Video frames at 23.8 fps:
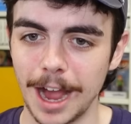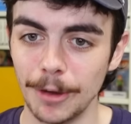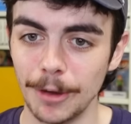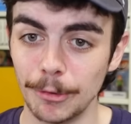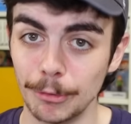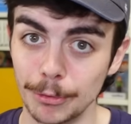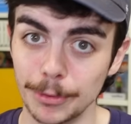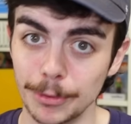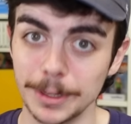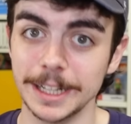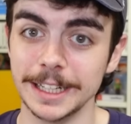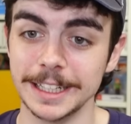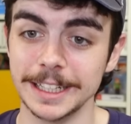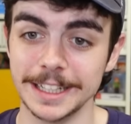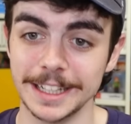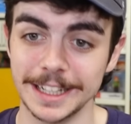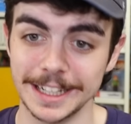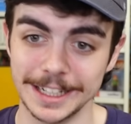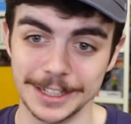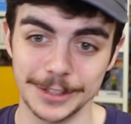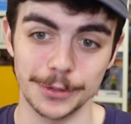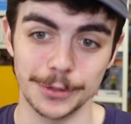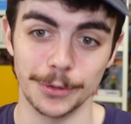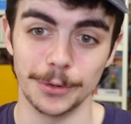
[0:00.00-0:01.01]
I really
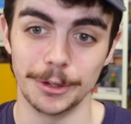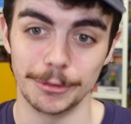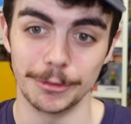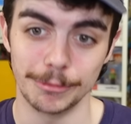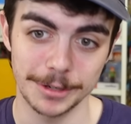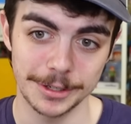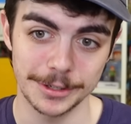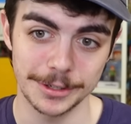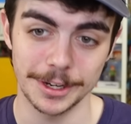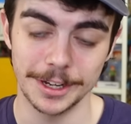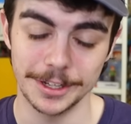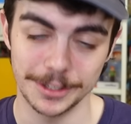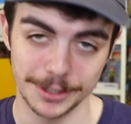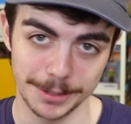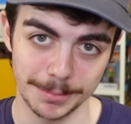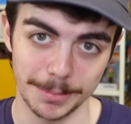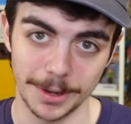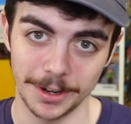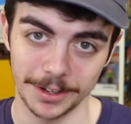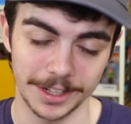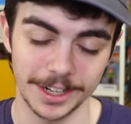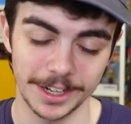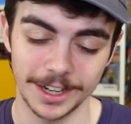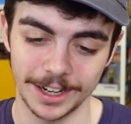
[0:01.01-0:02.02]
enjoyed Return to
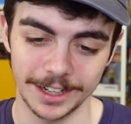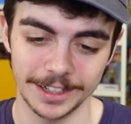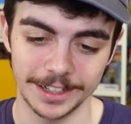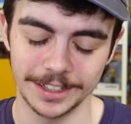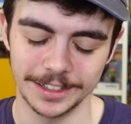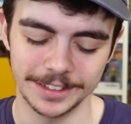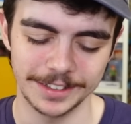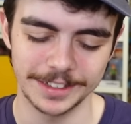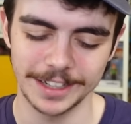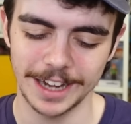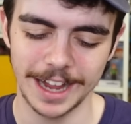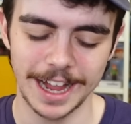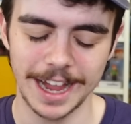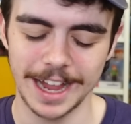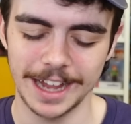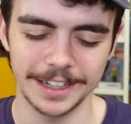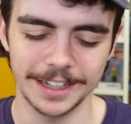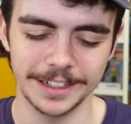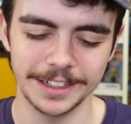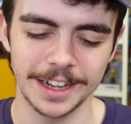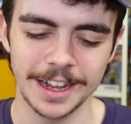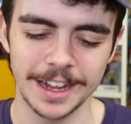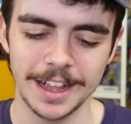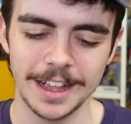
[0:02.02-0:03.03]
Monkey Island.
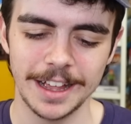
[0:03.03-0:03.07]
And